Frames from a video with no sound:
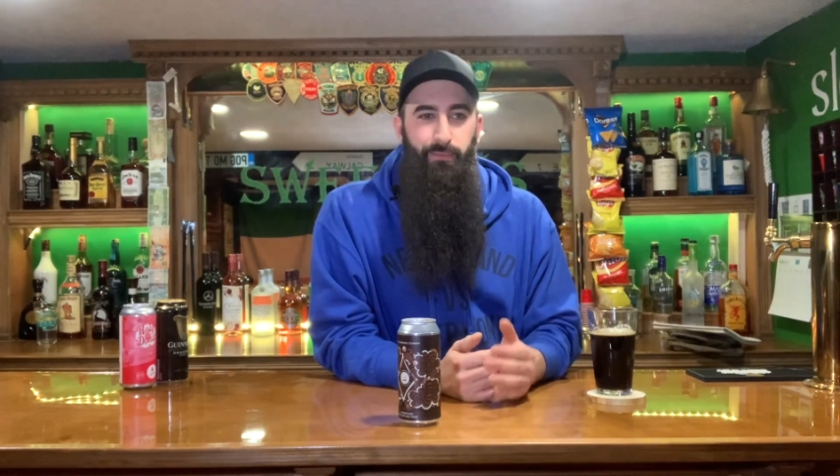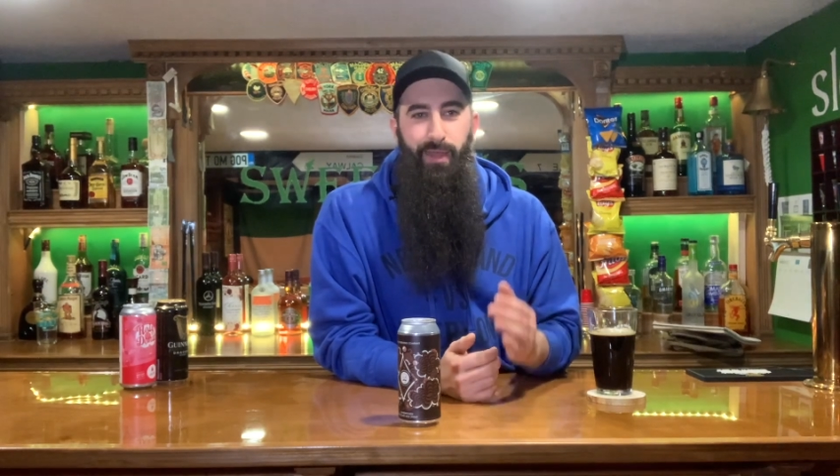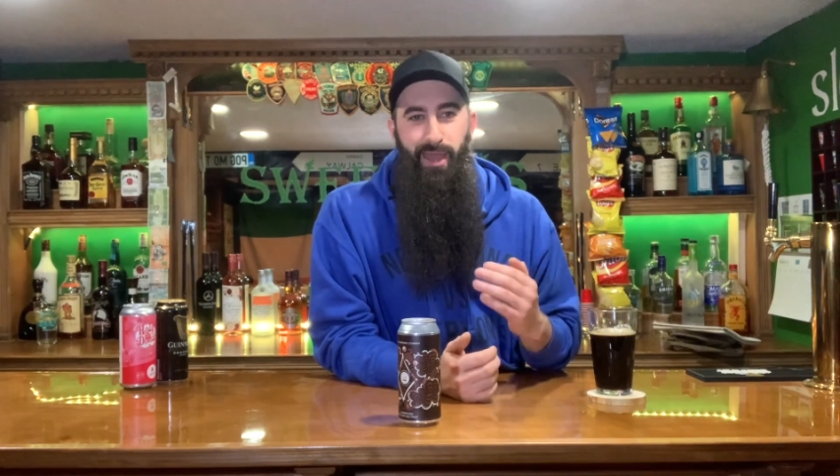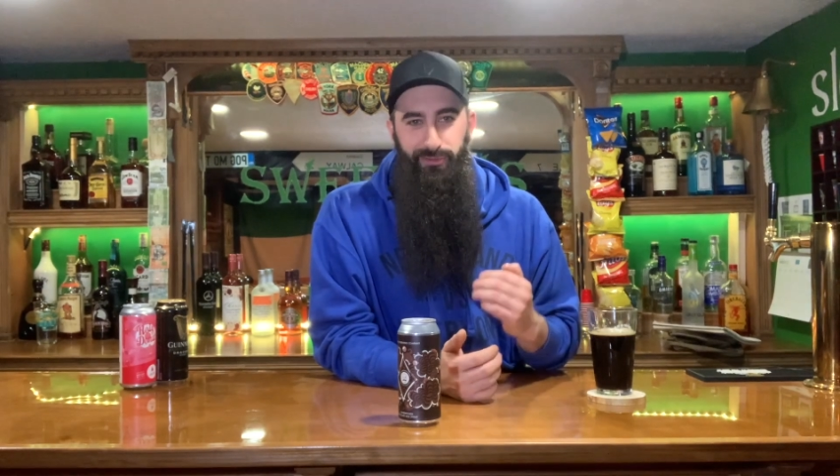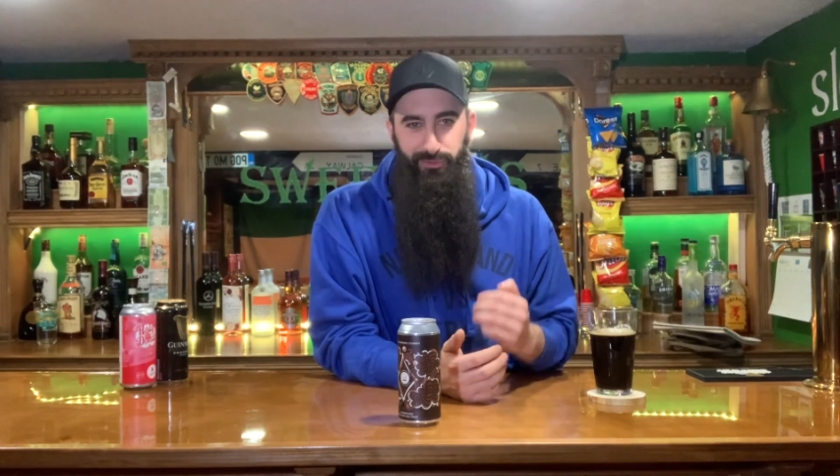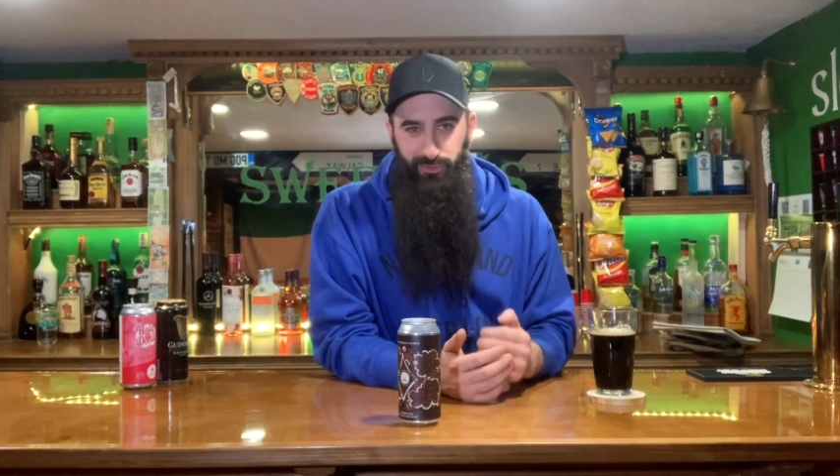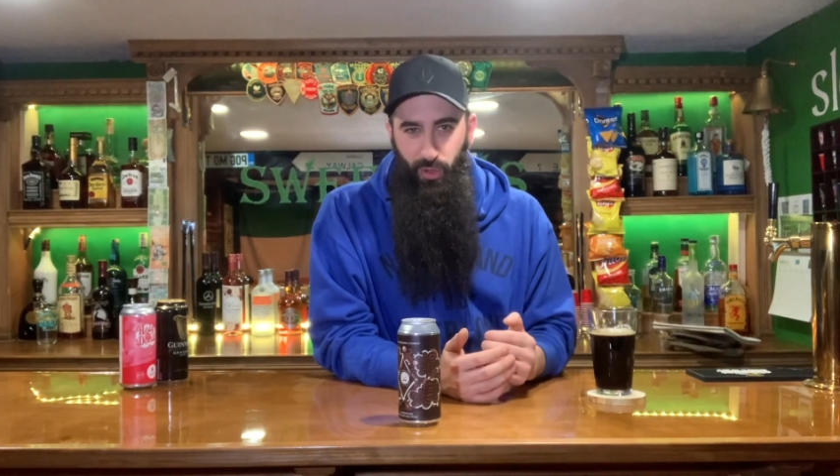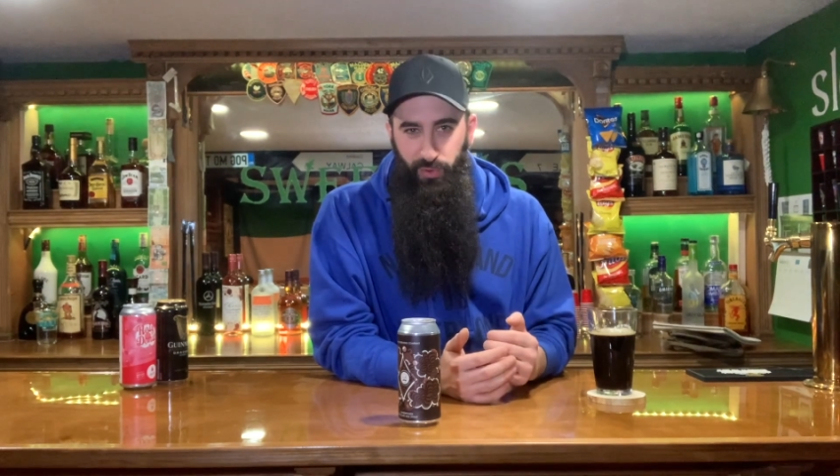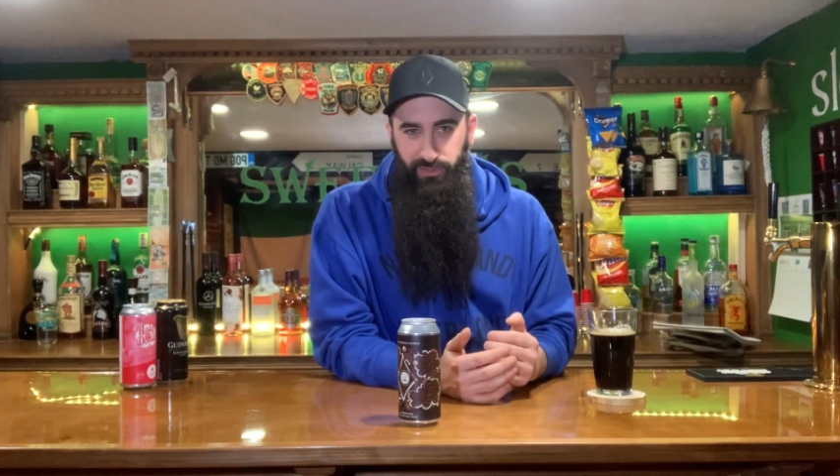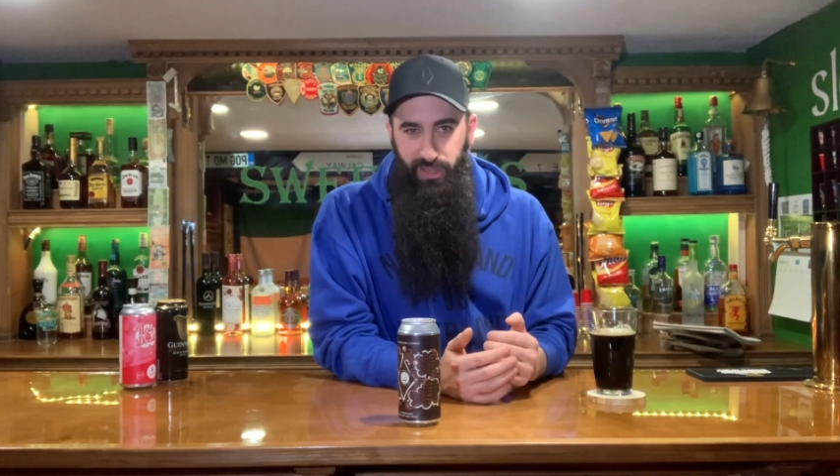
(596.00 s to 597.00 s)
As it's
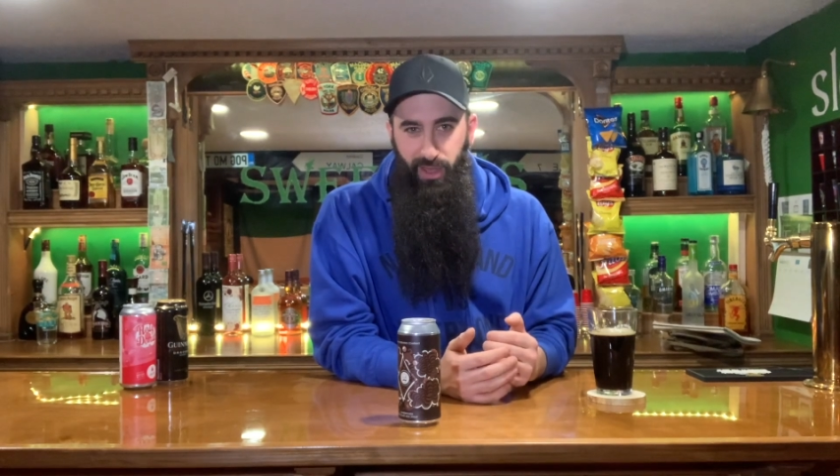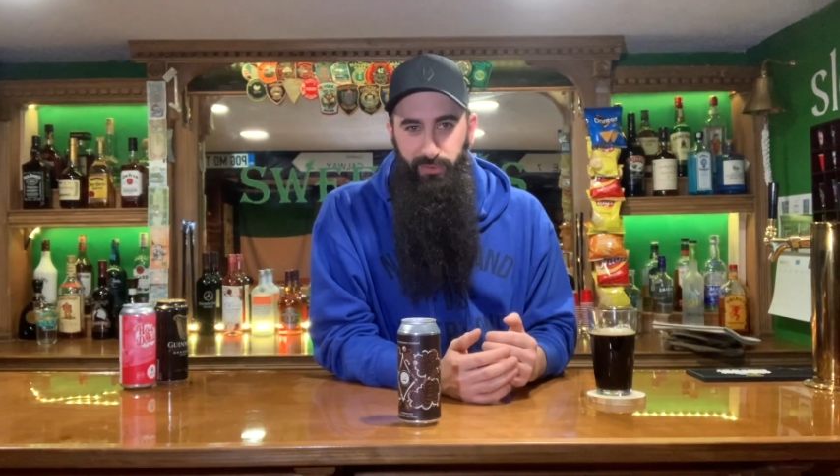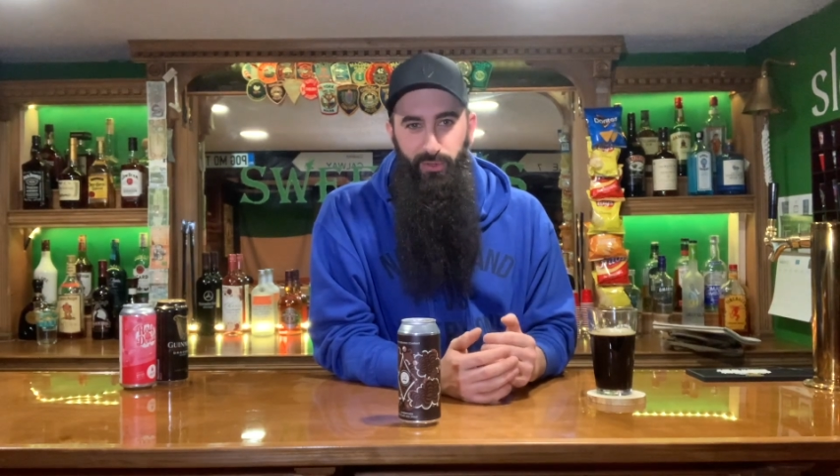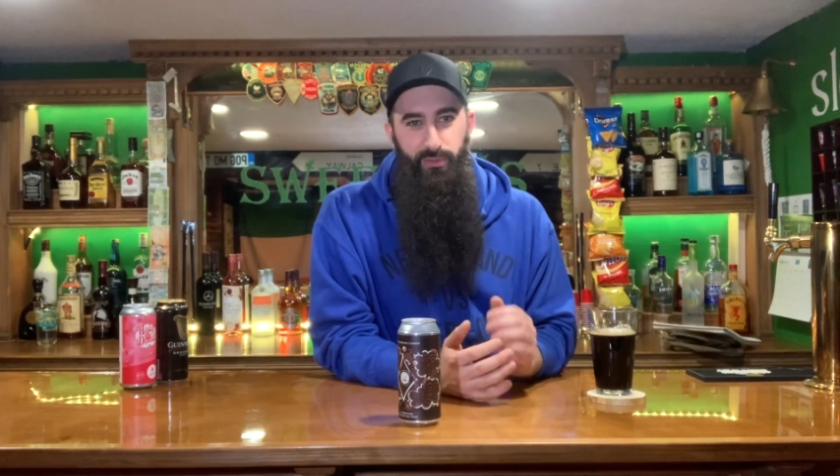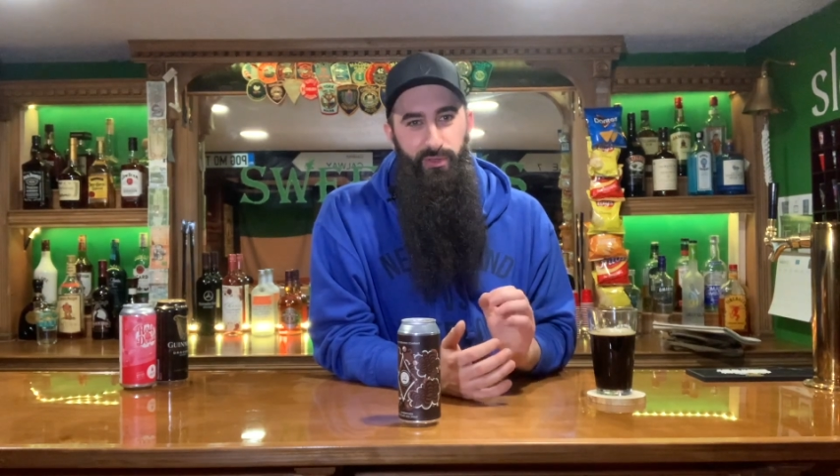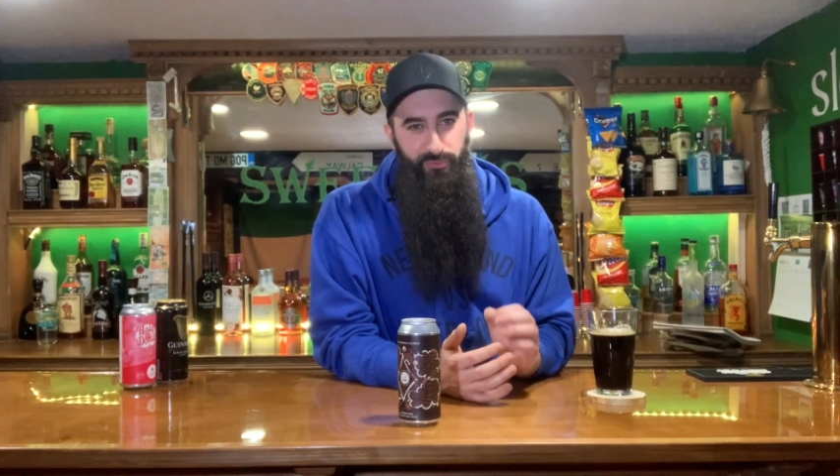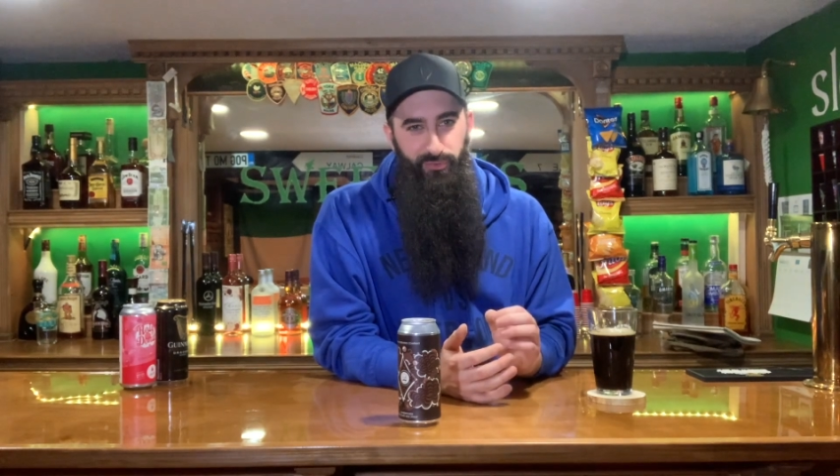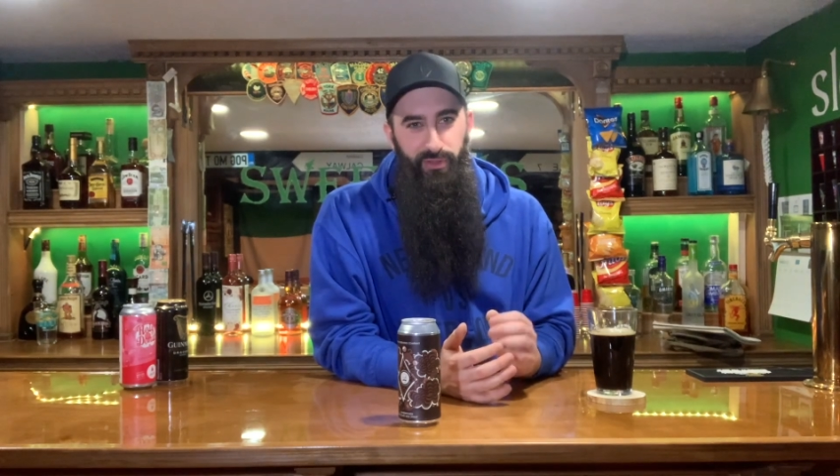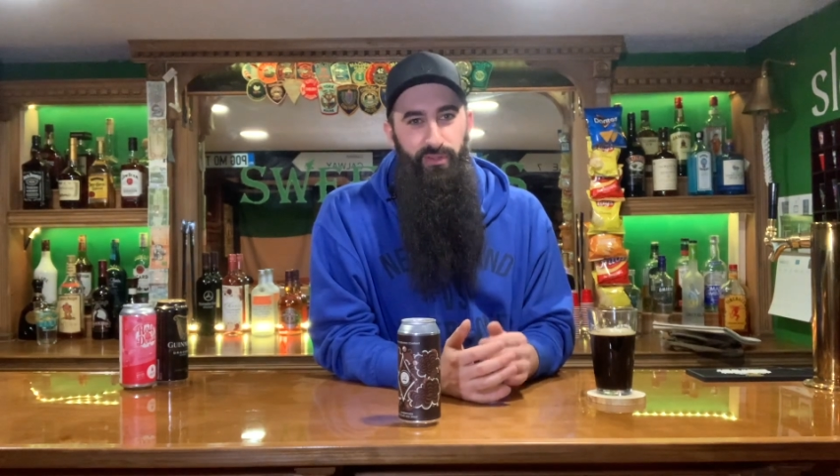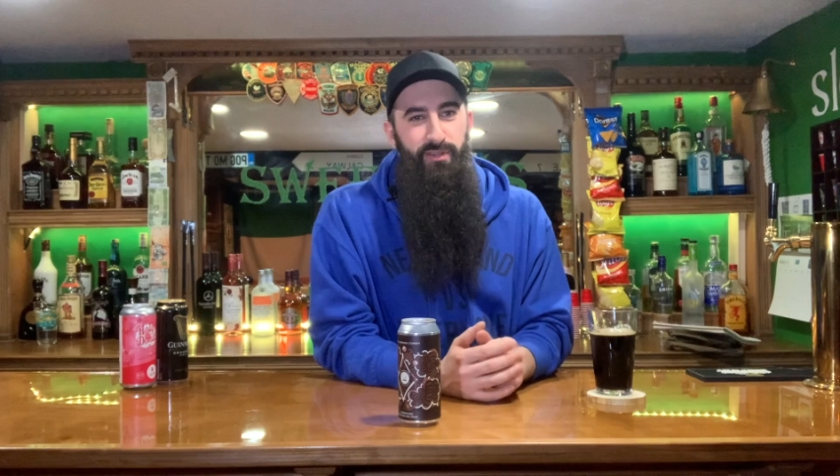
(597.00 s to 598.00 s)
going down, though, you could feel